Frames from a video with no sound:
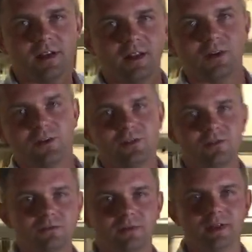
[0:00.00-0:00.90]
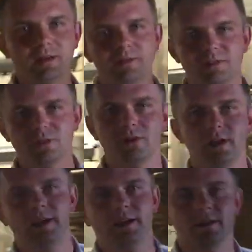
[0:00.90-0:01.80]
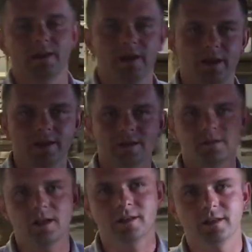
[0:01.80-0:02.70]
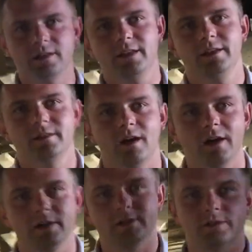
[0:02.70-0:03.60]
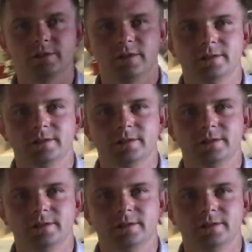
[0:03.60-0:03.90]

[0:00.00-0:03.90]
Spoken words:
hello, my name is Oleg and it's Saturday, August